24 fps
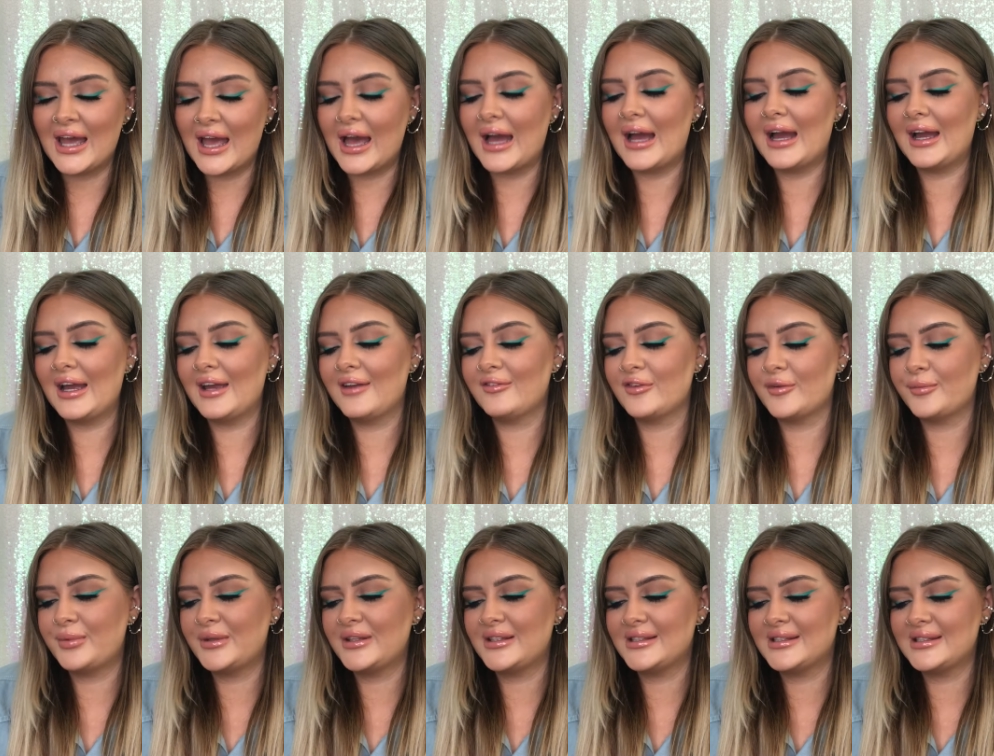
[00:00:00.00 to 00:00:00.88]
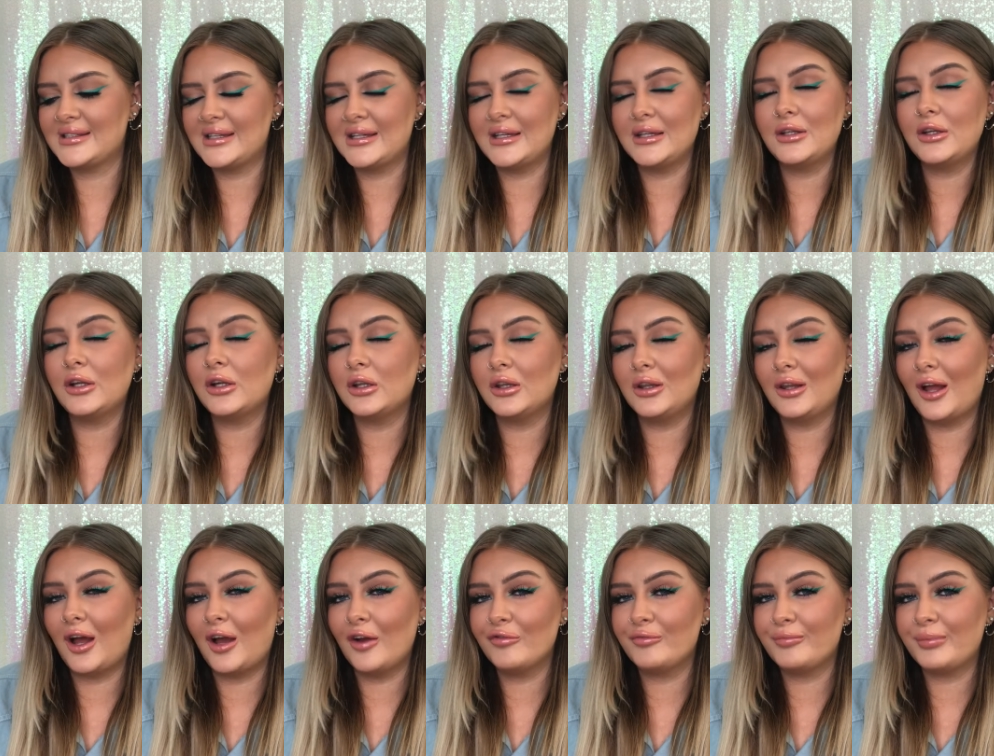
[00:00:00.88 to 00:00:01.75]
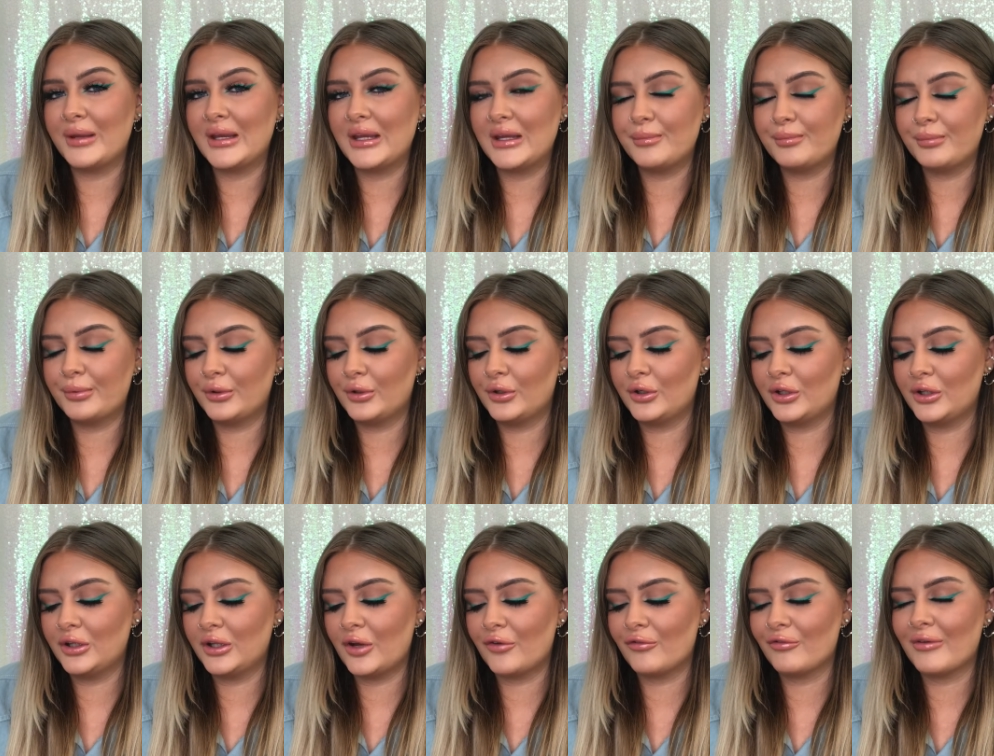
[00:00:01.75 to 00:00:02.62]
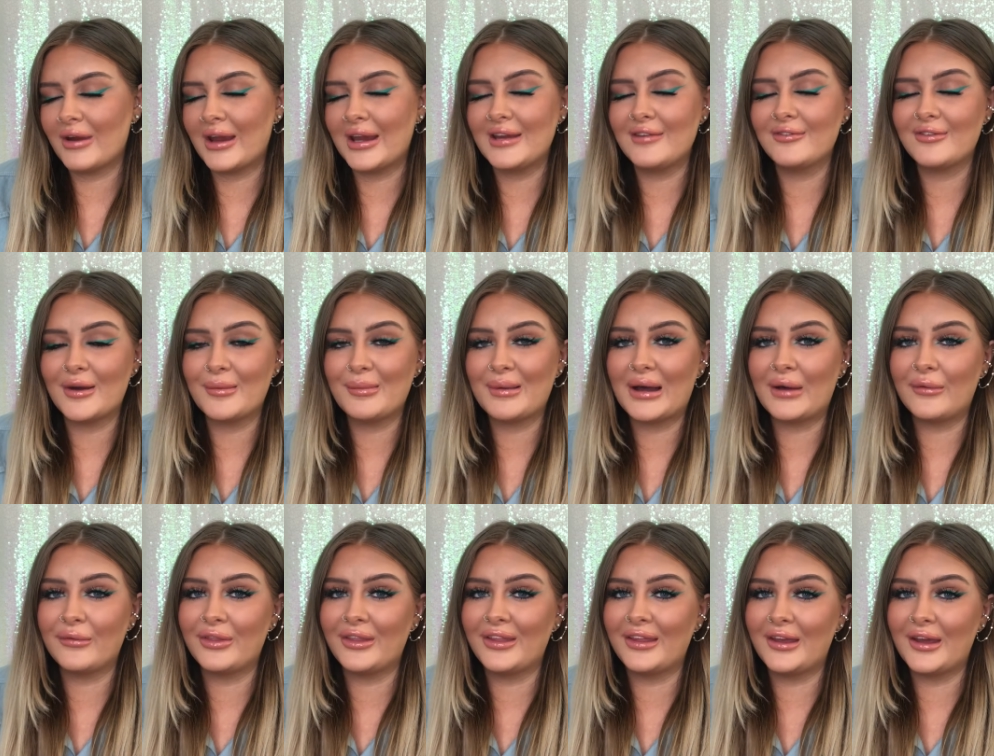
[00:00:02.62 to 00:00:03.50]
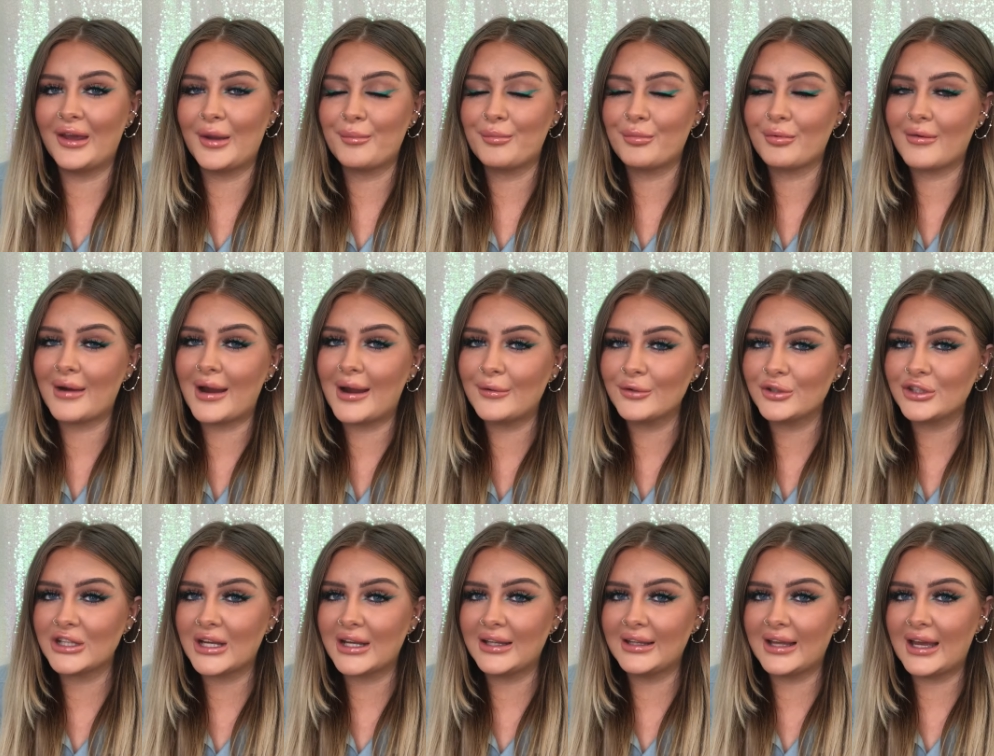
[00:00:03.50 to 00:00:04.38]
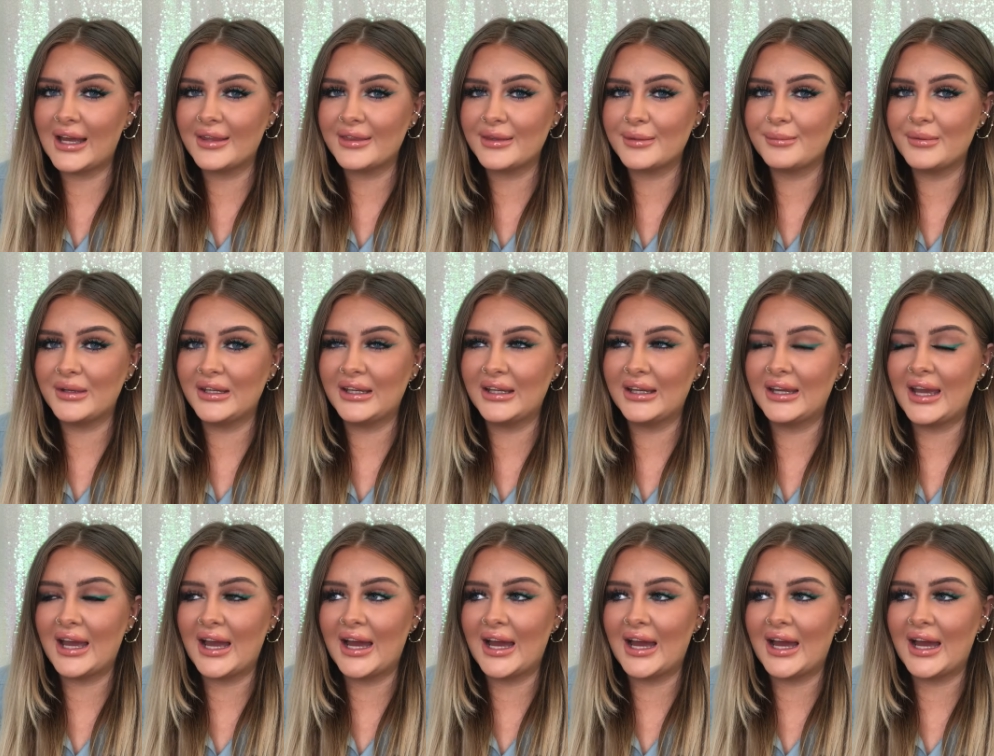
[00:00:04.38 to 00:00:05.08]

I've been seeing a lot of people rave about the brow gel at the minute,